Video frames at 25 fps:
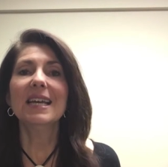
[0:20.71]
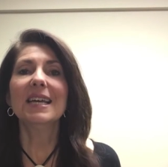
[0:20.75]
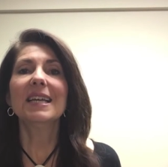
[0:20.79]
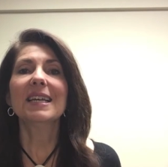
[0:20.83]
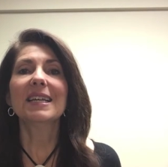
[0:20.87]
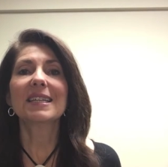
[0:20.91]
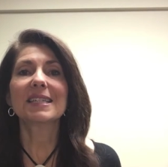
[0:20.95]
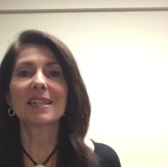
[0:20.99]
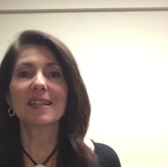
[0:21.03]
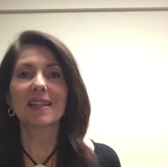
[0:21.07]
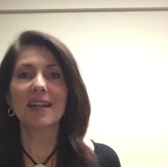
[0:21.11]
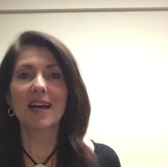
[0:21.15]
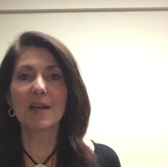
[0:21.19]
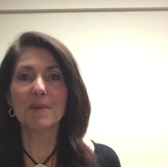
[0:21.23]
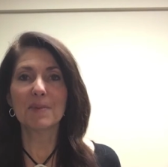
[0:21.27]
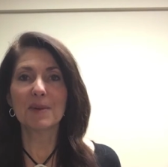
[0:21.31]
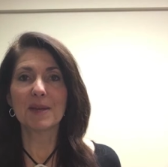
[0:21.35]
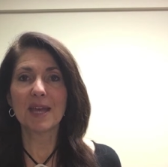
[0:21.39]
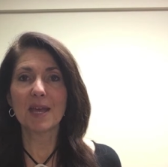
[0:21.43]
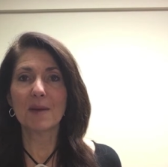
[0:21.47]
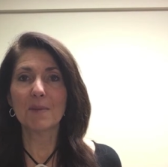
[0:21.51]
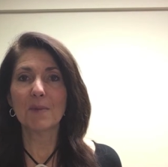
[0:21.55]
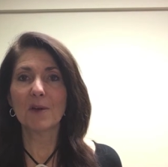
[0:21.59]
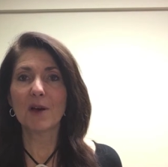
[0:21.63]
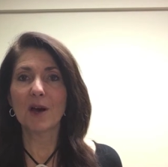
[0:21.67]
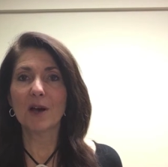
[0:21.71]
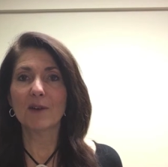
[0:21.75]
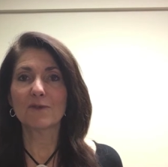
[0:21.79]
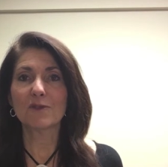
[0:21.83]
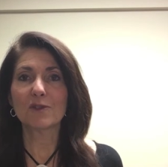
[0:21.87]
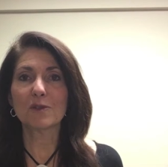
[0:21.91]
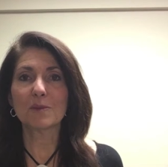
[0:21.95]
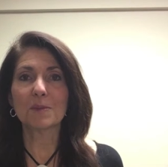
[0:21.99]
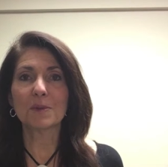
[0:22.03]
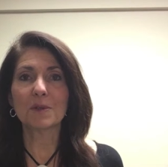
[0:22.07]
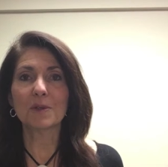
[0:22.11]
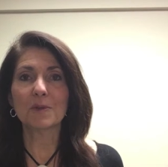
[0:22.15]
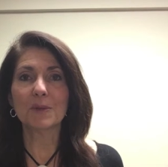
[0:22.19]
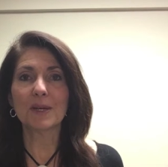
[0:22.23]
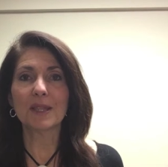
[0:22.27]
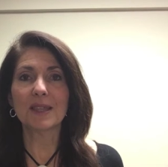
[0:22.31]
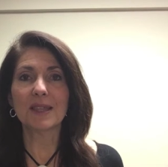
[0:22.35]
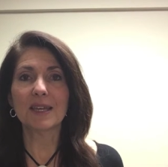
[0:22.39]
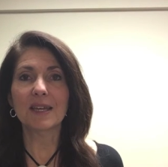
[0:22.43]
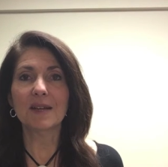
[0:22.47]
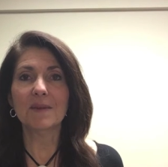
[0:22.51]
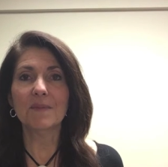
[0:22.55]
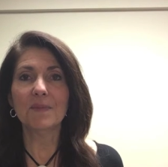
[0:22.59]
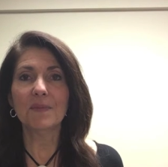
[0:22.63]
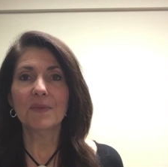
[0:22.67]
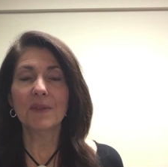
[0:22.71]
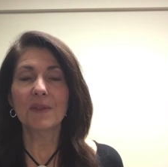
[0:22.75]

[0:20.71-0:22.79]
until I became comfortable with it.